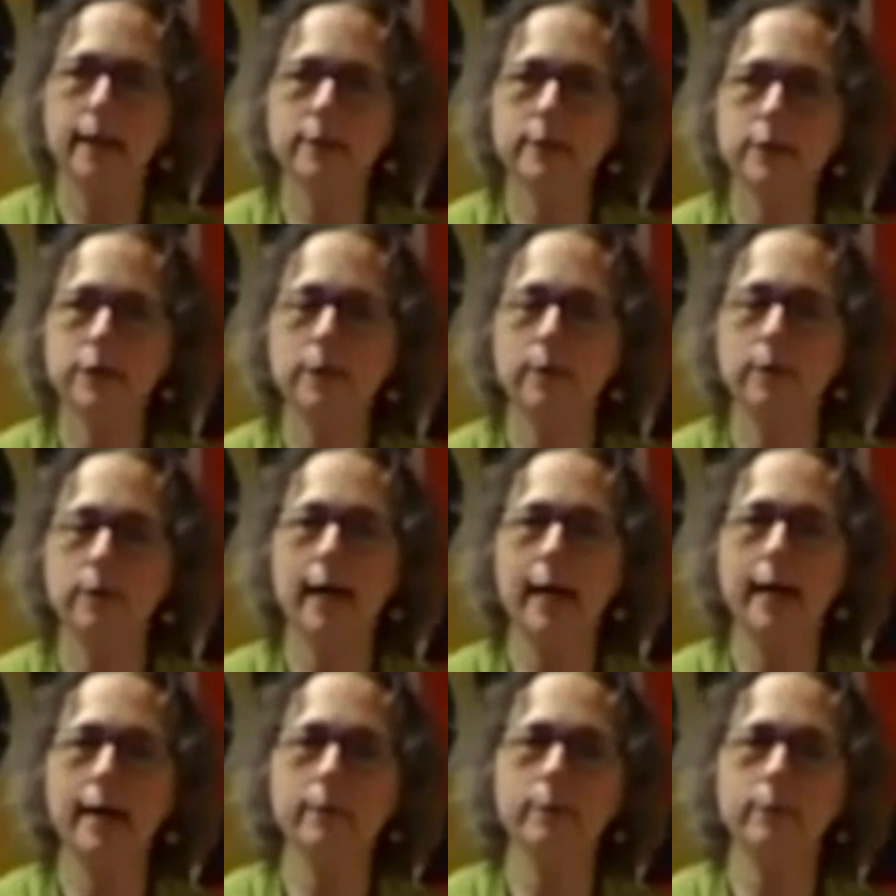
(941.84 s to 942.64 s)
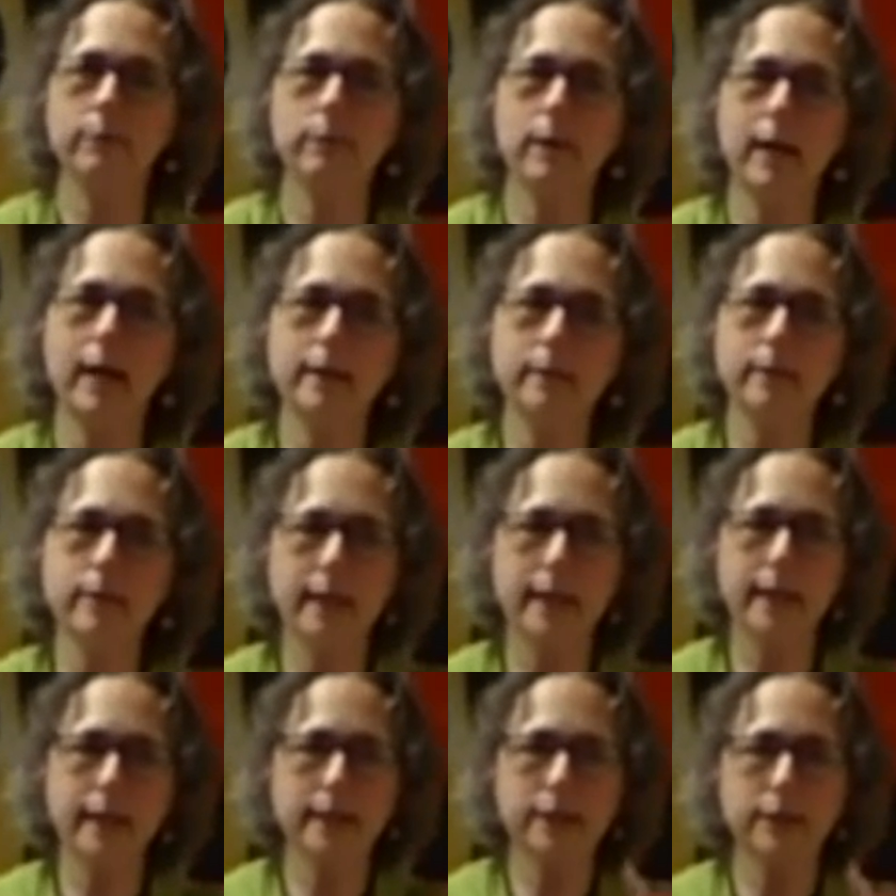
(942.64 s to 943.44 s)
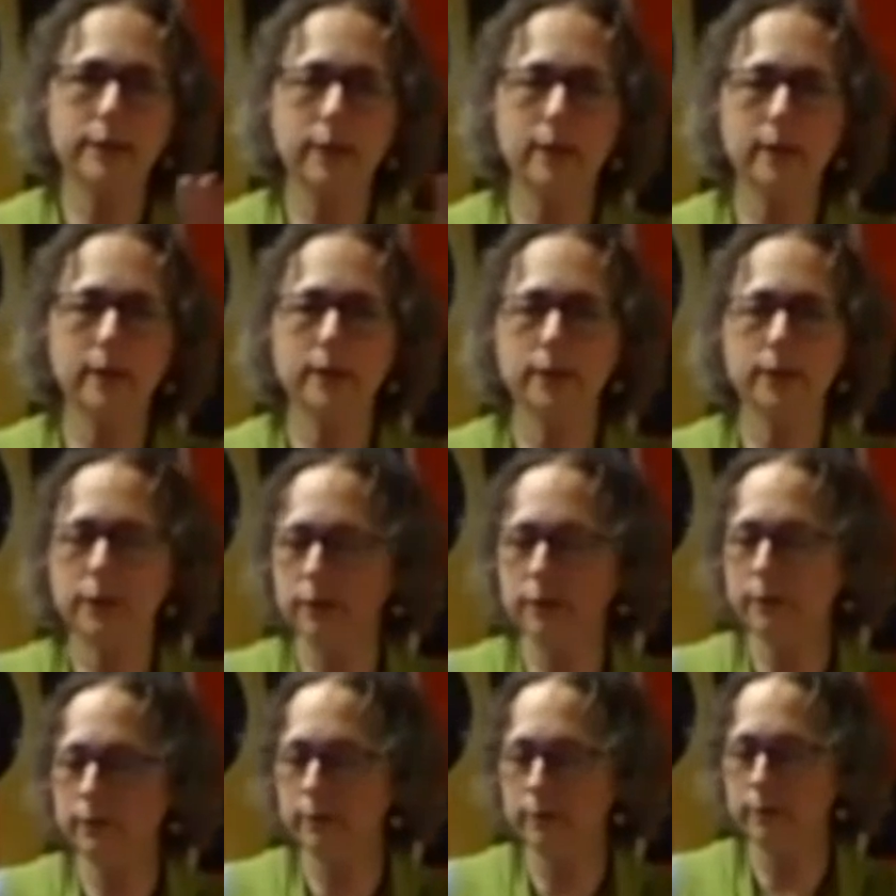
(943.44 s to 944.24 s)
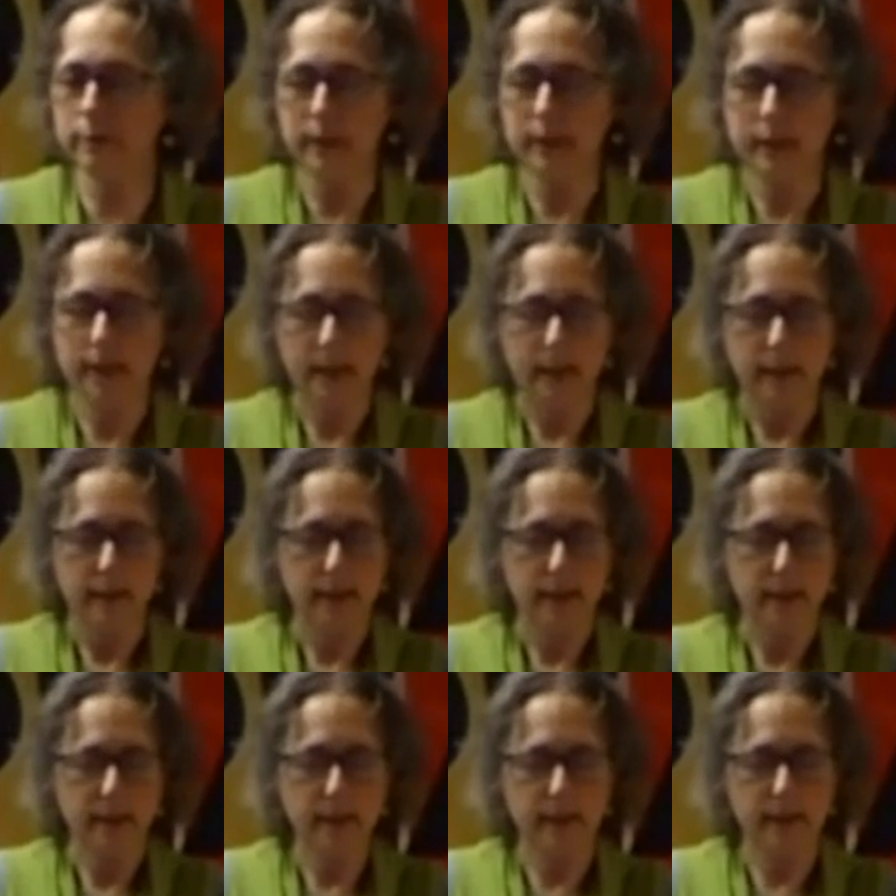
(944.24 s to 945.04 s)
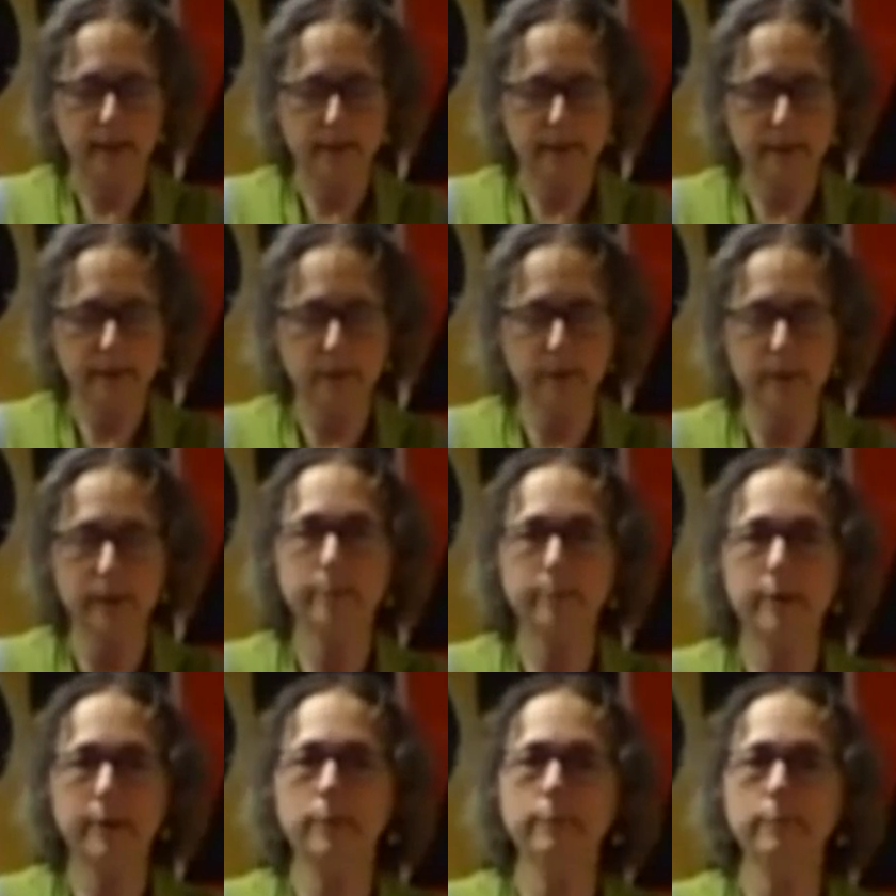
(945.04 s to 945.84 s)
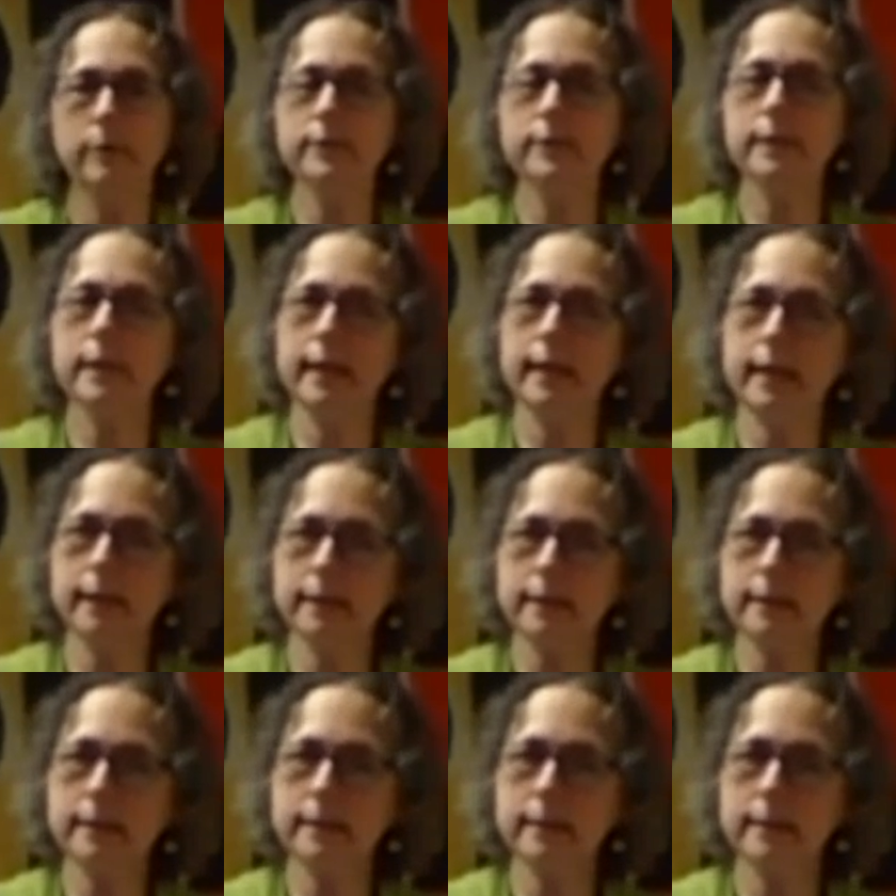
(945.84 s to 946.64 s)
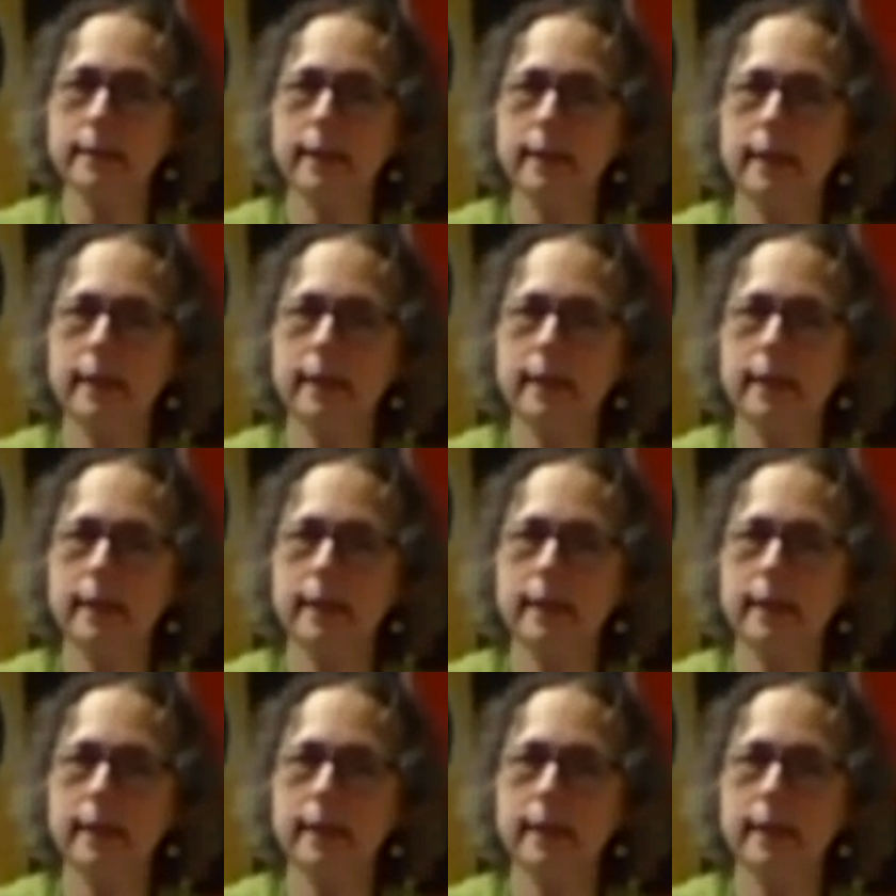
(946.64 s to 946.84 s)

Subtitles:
so right away, I started to learn about mosaics.